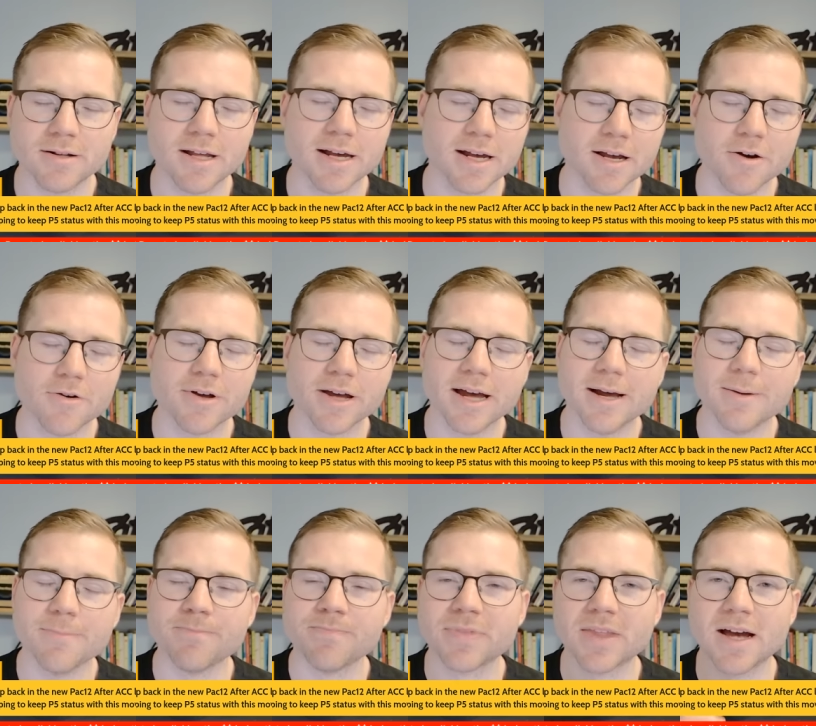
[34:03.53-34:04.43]
Like, okay,
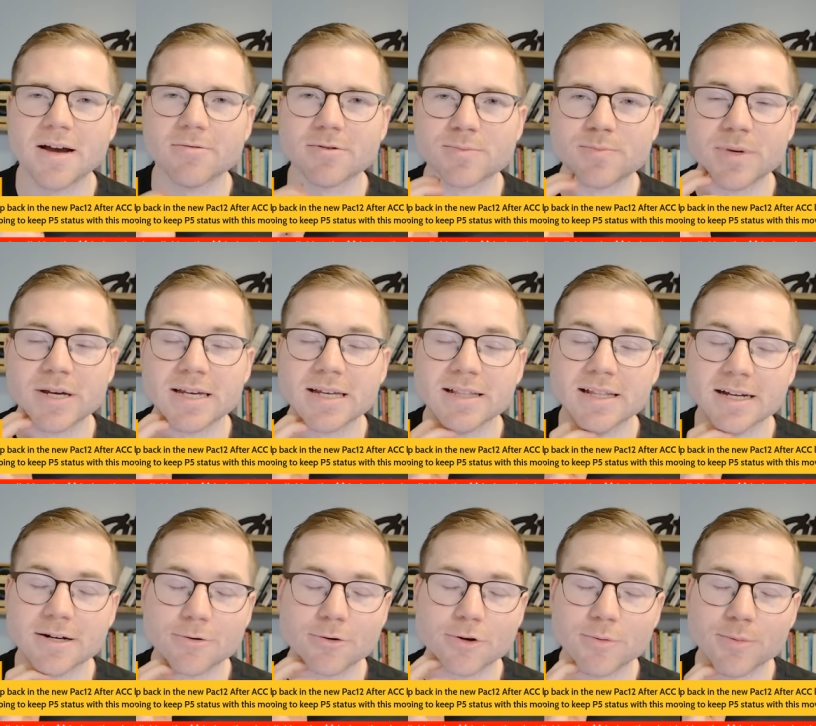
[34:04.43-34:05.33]
I was making
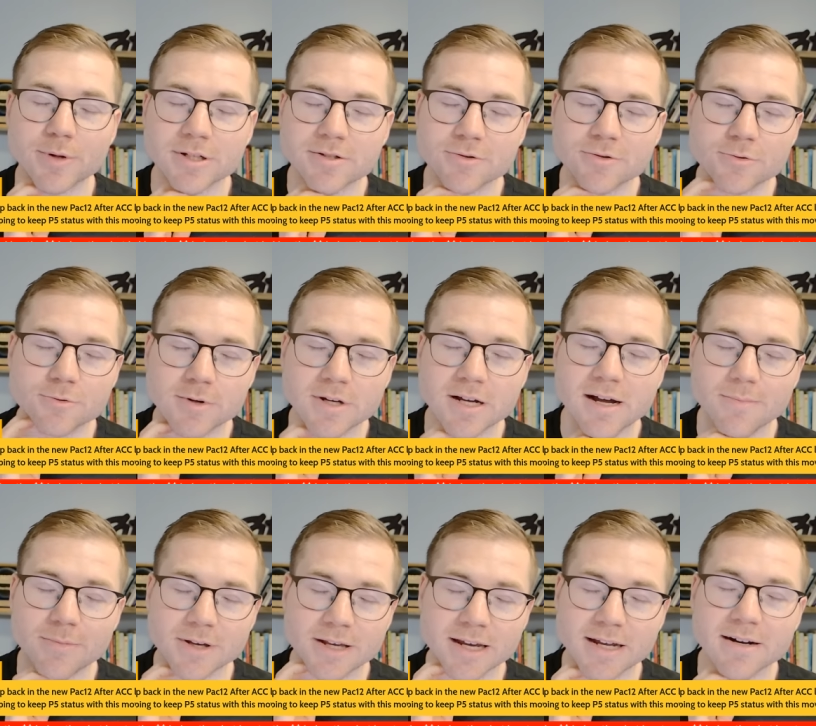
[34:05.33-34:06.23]
that a little bit too
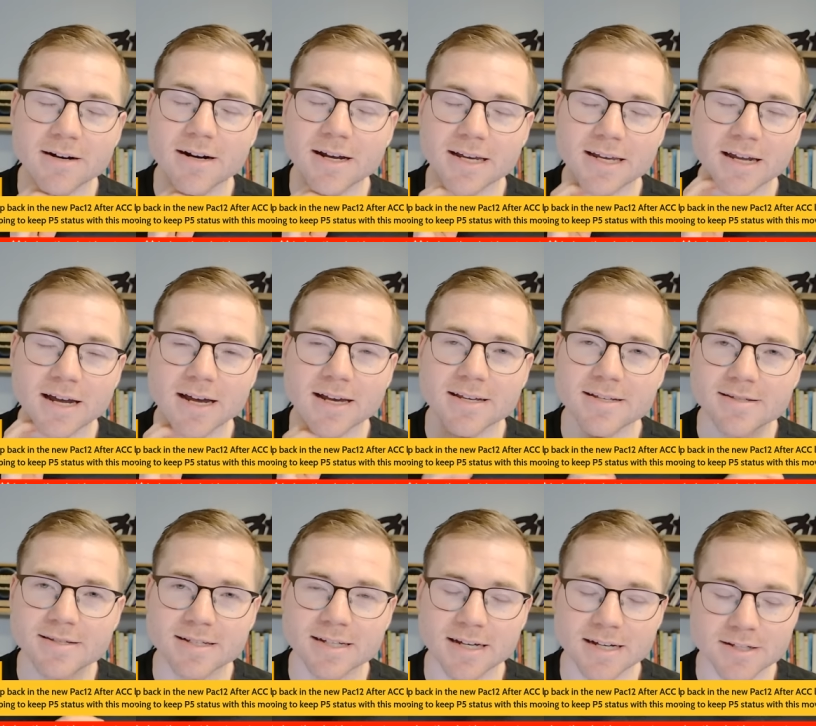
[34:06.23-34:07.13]
complicated. I can
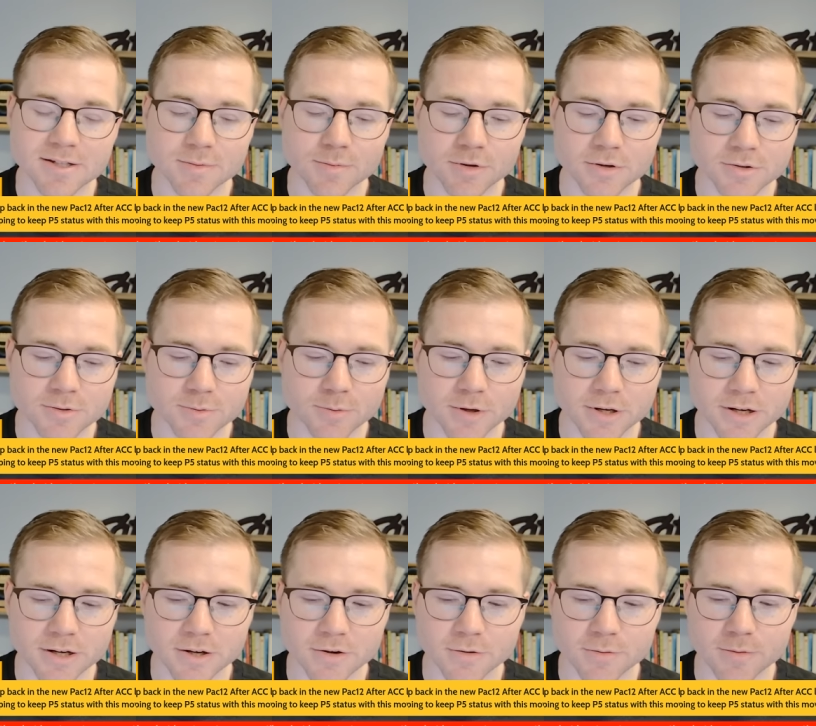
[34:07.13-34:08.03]
see, I suppose, where you're
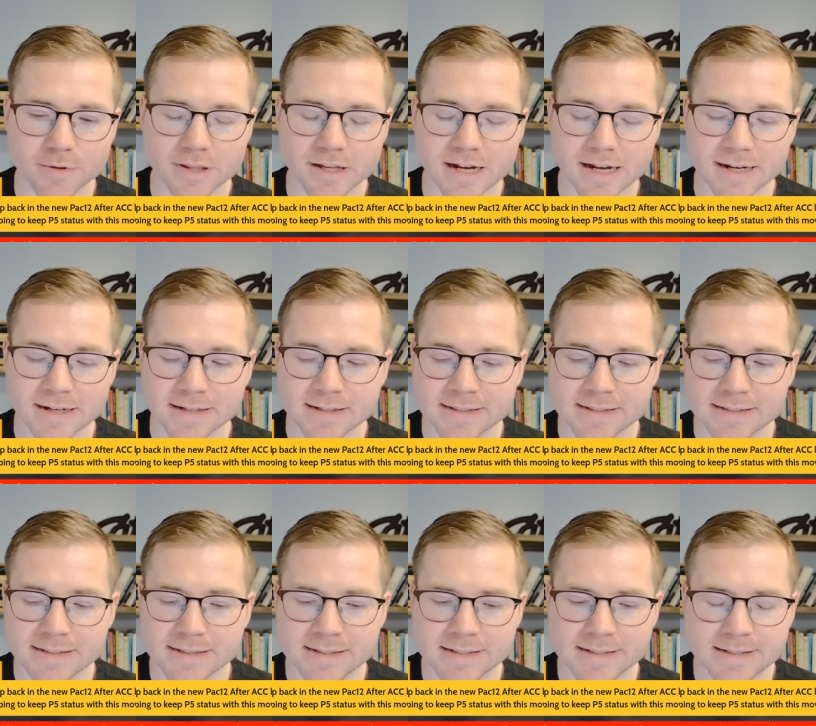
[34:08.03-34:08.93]
going with that.
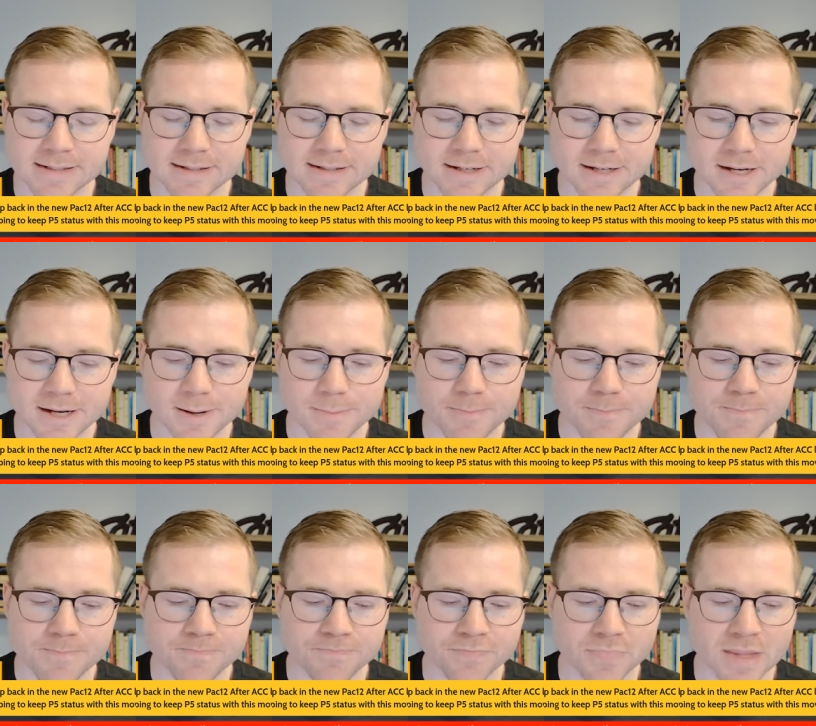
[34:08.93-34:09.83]

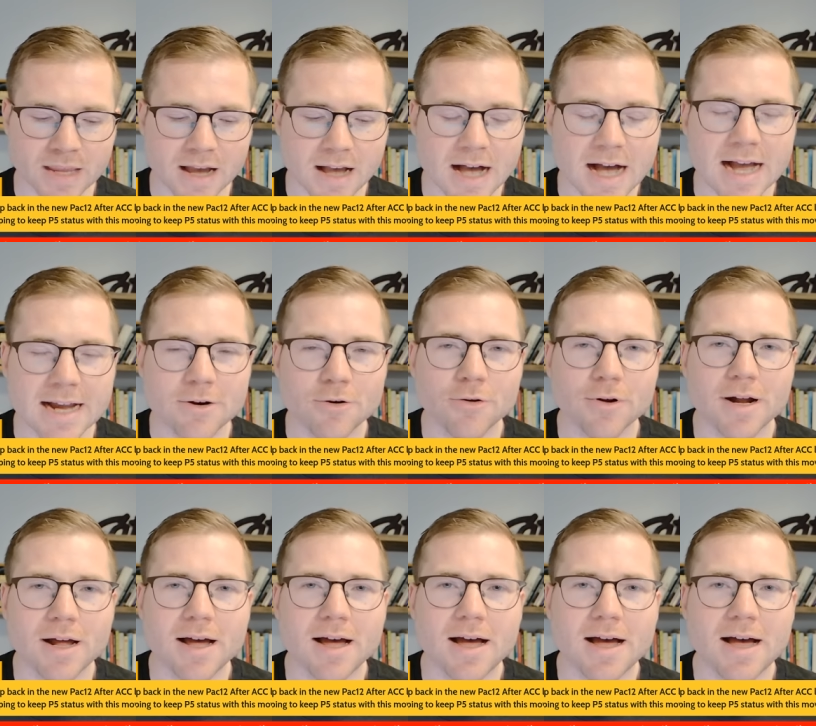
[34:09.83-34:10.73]
I
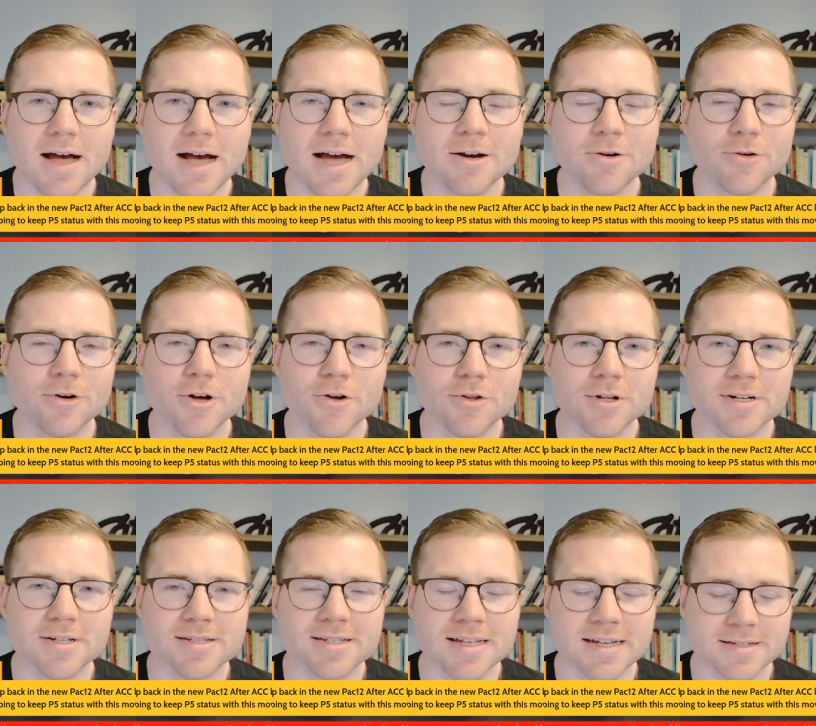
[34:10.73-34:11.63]
don't know that
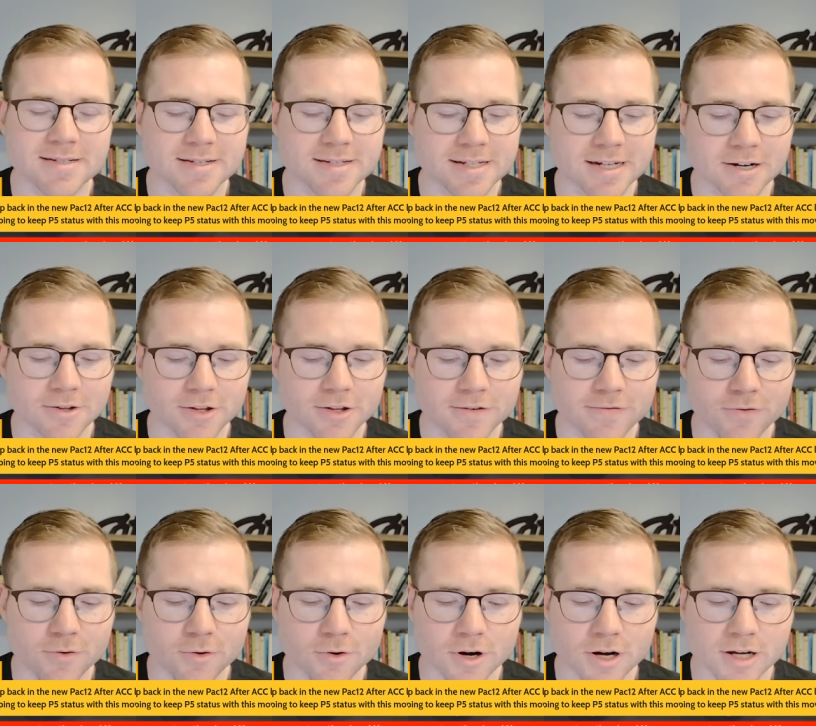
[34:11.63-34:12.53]
it's necessarily
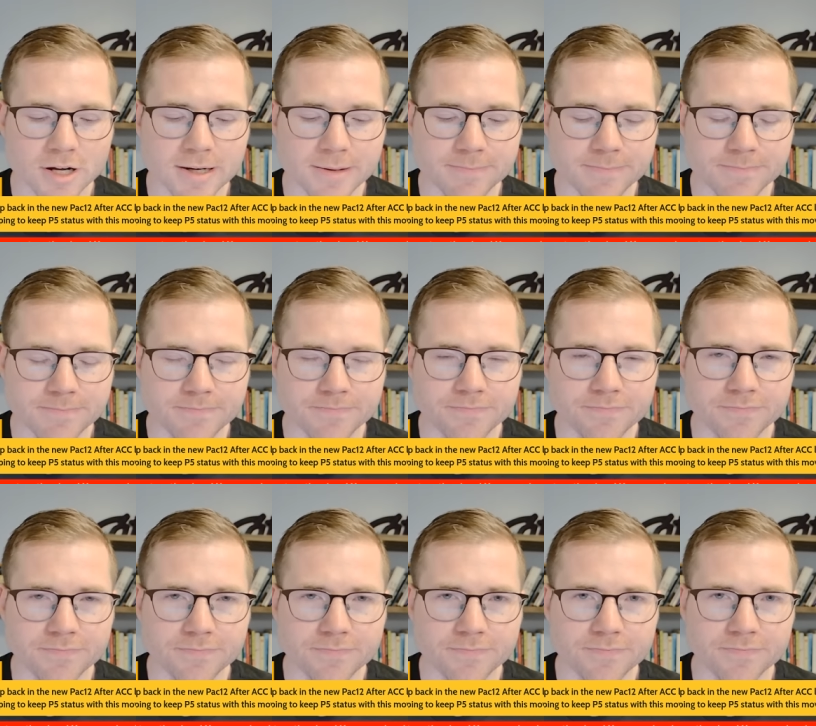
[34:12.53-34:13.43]
for
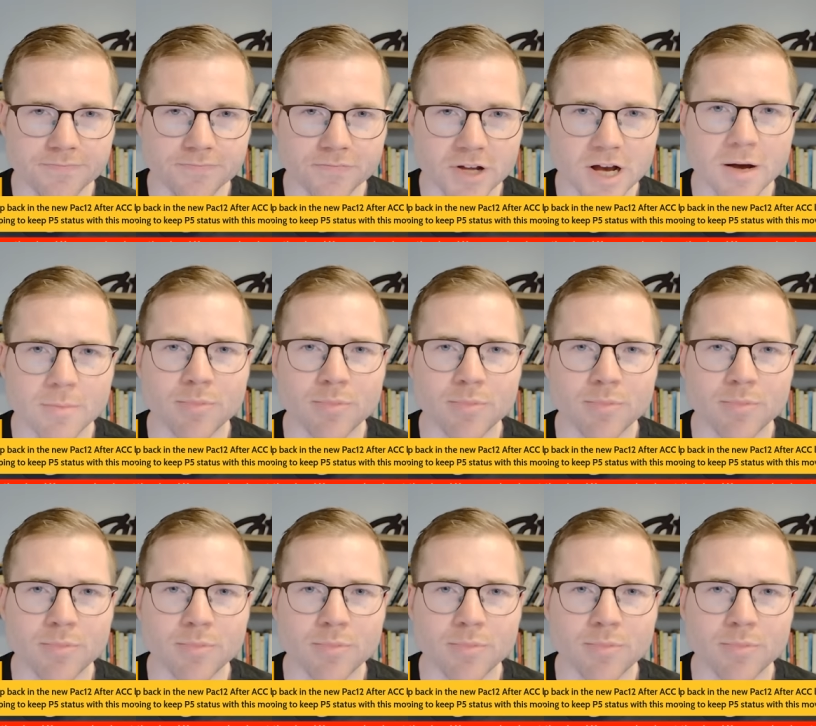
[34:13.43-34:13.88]
a